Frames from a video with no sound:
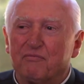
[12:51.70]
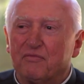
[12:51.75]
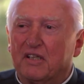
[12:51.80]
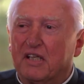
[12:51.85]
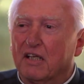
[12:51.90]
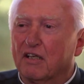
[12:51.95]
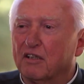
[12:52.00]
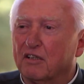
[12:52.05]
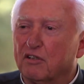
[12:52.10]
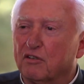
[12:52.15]

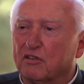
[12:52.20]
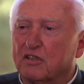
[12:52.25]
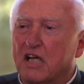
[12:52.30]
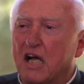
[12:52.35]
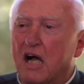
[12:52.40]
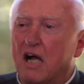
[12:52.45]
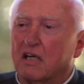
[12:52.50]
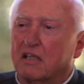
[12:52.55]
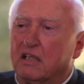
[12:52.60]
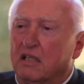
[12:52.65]
get a little
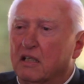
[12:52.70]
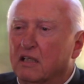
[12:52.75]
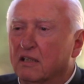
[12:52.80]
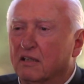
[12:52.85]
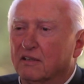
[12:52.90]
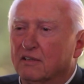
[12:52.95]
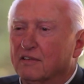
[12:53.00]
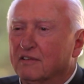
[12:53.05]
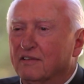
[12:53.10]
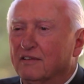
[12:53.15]
cocky
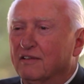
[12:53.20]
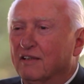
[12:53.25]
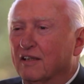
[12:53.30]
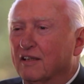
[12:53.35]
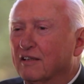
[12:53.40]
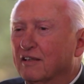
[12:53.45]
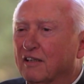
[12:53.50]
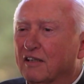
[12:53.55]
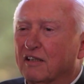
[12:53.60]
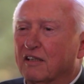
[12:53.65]
and
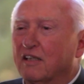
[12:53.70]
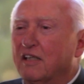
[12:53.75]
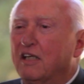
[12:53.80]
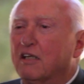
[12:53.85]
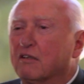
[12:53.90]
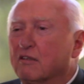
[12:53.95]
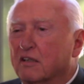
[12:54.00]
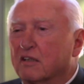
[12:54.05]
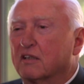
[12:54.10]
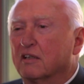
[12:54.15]
a little
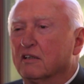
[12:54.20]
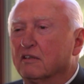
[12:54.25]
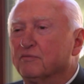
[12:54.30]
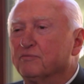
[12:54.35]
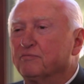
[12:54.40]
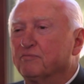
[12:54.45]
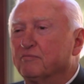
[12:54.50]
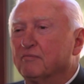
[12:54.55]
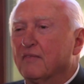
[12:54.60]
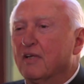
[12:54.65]
arrogant,
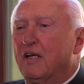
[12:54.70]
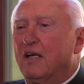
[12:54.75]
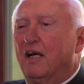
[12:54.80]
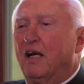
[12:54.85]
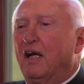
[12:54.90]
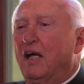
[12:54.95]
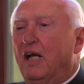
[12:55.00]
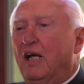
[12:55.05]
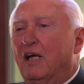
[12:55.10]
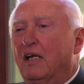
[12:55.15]

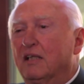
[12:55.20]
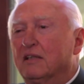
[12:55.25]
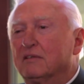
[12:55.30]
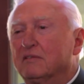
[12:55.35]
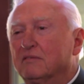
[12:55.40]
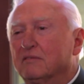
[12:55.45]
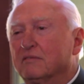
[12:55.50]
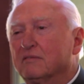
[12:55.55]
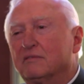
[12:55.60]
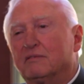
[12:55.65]

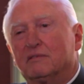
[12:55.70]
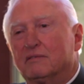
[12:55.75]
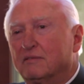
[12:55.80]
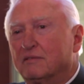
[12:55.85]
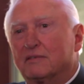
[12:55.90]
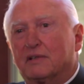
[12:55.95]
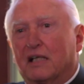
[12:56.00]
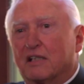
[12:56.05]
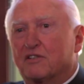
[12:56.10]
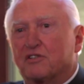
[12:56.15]
and
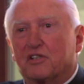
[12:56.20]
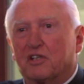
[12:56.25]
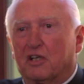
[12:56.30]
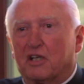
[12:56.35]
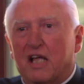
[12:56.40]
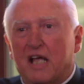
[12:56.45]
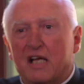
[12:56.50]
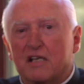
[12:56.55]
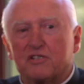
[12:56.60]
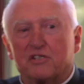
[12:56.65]
that's the
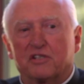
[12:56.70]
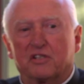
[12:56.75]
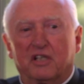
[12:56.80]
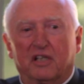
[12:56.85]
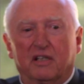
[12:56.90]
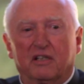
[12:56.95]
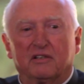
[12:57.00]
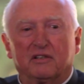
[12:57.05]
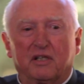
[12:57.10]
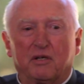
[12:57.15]
last
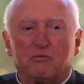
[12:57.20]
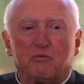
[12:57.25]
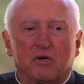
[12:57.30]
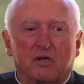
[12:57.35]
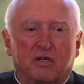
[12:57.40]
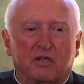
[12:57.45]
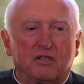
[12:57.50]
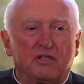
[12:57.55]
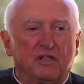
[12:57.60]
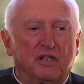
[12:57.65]
thing they
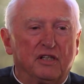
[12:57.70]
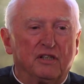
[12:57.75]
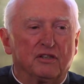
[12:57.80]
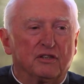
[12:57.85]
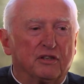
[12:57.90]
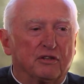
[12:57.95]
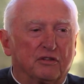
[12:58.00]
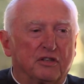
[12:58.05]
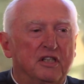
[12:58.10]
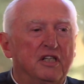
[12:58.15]
wanted in
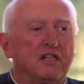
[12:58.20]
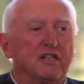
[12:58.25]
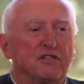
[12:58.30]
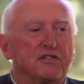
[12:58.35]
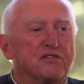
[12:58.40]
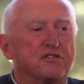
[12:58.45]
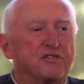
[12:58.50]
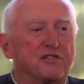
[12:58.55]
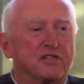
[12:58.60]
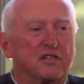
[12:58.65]
their
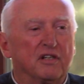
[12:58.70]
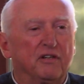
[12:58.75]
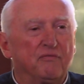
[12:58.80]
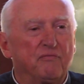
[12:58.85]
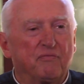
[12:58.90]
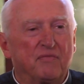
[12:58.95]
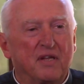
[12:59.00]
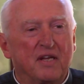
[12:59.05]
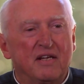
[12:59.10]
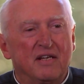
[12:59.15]
kids.
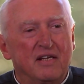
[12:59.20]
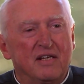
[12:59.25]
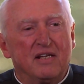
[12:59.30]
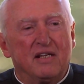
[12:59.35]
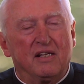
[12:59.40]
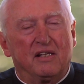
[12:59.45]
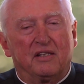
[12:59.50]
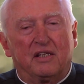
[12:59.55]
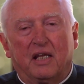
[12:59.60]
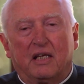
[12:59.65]

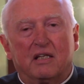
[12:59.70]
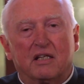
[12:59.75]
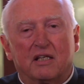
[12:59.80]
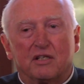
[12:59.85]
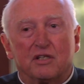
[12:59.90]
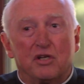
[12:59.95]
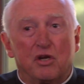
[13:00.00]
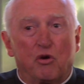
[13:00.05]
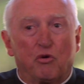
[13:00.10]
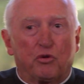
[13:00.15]
They
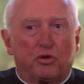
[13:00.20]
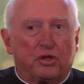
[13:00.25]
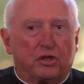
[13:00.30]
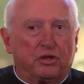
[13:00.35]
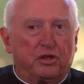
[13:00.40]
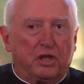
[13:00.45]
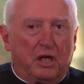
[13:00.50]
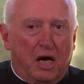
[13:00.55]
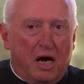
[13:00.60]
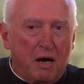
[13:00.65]
didn't know that
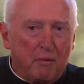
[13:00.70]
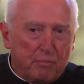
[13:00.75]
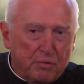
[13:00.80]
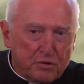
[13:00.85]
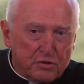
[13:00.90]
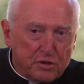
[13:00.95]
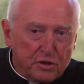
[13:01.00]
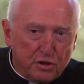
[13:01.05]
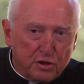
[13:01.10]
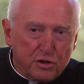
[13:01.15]
the
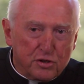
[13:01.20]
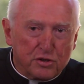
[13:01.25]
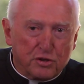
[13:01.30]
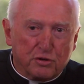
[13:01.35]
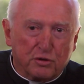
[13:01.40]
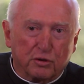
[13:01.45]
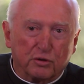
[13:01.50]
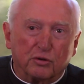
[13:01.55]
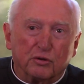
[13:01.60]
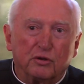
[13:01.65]
opposite is
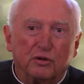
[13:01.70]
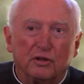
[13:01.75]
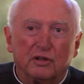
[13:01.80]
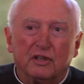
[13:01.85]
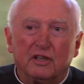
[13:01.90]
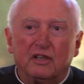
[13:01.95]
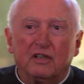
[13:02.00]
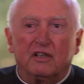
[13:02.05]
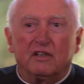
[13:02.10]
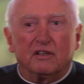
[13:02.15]
true,
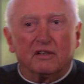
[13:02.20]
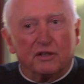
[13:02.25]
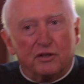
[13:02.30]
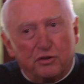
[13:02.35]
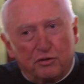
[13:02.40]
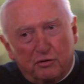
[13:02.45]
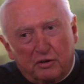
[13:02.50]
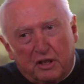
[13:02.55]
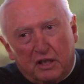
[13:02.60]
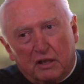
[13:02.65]

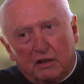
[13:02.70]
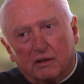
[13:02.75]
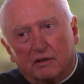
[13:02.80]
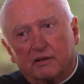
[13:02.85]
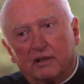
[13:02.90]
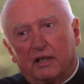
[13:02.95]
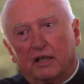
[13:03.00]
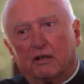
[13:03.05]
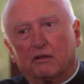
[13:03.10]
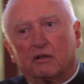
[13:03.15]
that you get
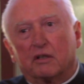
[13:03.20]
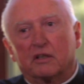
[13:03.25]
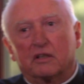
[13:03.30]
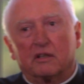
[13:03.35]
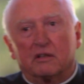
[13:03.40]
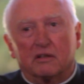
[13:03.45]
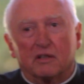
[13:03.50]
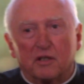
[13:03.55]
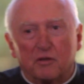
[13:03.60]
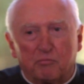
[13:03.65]

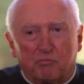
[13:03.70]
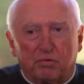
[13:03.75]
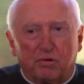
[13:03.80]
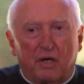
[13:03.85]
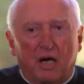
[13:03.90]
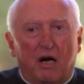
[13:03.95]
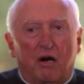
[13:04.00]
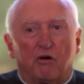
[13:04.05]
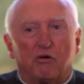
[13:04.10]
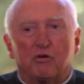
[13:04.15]
arrogant and
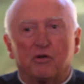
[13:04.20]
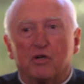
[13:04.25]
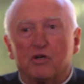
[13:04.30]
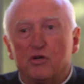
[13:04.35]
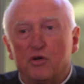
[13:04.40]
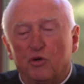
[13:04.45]
proud